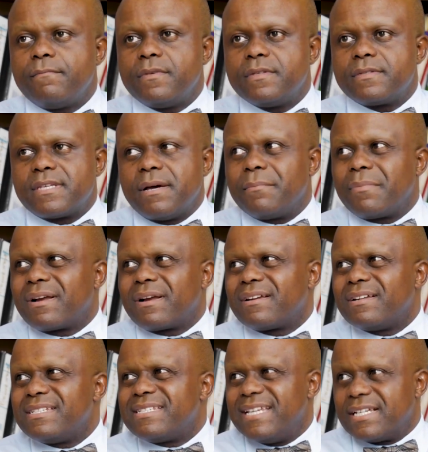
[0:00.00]
some
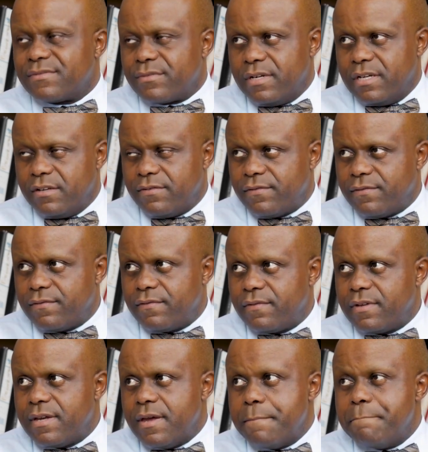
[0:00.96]
tax relief
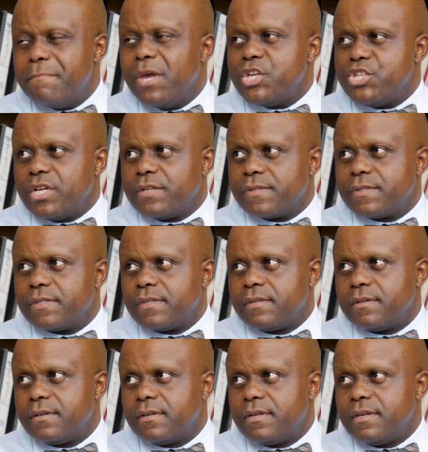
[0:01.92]
measures.
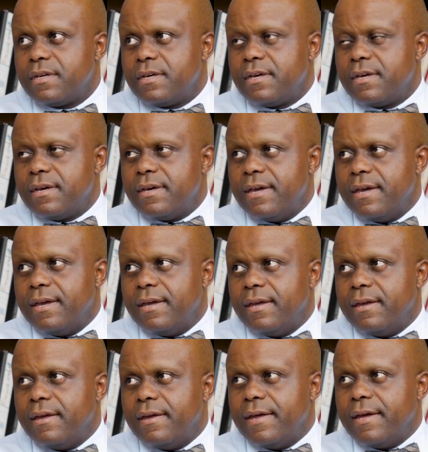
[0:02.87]

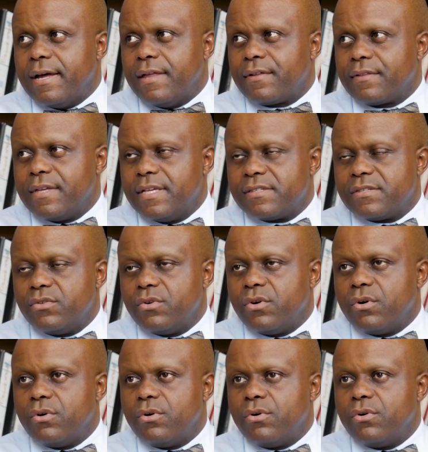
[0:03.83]
I think there's
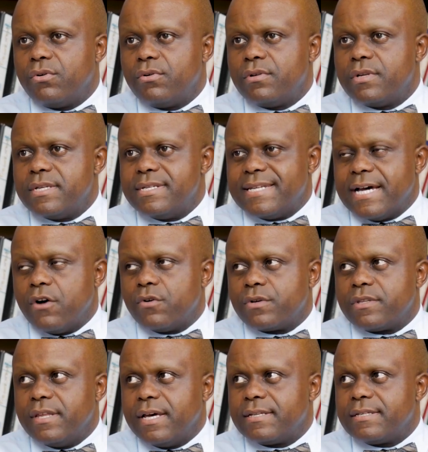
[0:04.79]
no
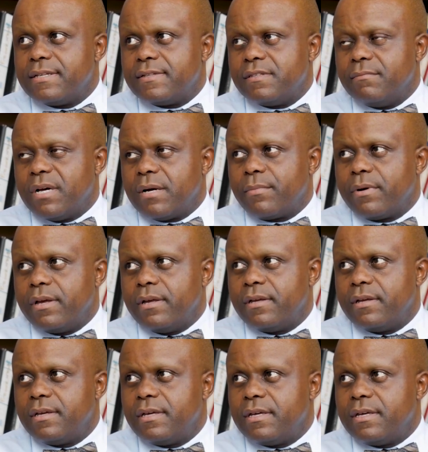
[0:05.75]
doubt that Zimbabweans